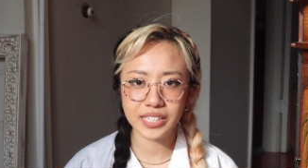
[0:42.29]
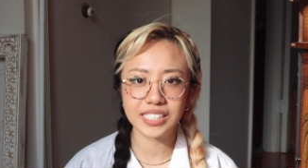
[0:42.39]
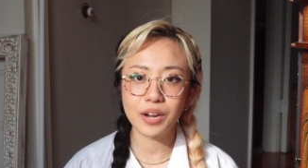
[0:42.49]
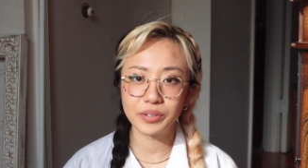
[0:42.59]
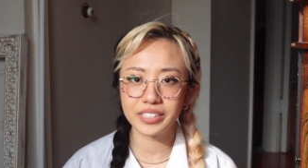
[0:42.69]

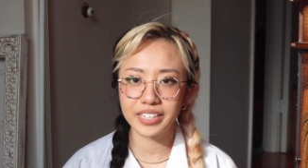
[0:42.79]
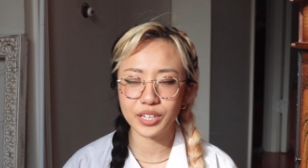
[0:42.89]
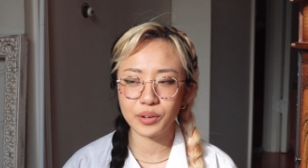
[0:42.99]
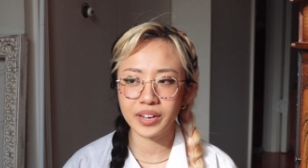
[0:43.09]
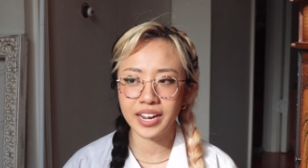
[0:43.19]
It's not really a
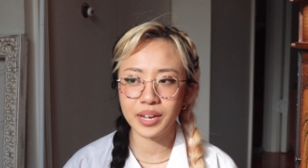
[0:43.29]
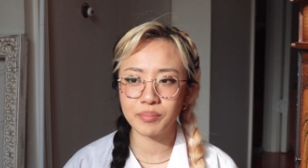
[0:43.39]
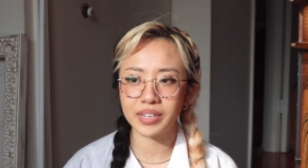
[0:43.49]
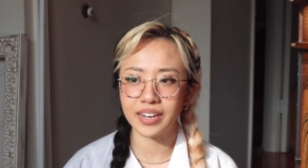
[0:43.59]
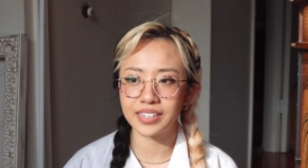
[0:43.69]
Q and
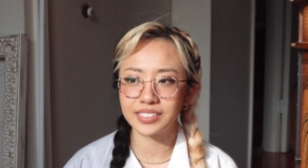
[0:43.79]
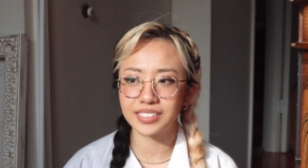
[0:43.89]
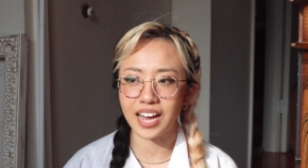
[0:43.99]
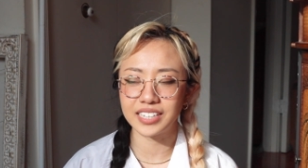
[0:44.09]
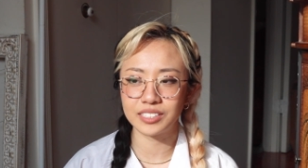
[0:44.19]
A
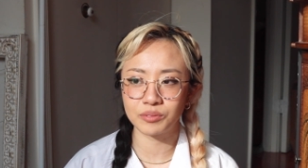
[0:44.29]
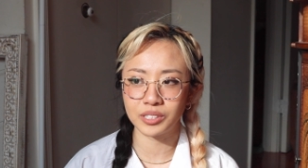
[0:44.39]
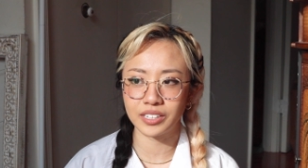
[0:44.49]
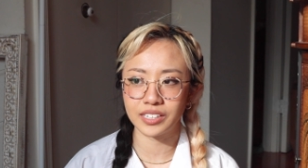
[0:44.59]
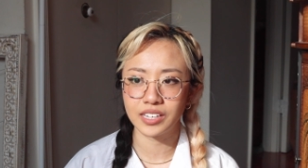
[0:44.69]
because I didn't
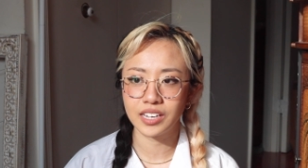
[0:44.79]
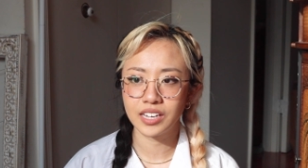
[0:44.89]
really